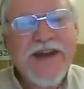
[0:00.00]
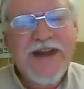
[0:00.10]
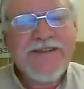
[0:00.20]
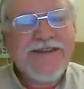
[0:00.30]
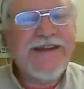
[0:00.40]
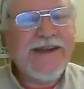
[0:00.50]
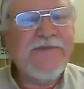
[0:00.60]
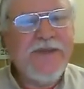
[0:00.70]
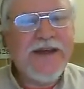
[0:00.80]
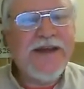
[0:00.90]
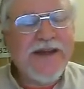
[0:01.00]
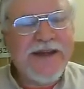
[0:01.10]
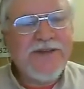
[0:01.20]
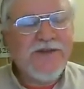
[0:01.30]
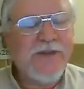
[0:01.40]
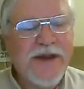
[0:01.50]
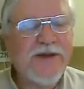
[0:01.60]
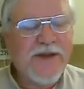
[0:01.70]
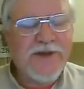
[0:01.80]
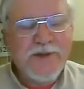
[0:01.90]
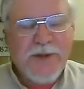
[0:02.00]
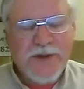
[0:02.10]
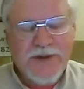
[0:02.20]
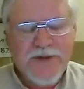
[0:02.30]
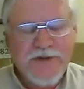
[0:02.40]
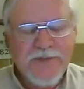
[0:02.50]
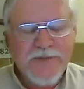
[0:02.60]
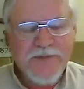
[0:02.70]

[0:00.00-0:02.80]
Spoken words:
not the same thing as direct experience.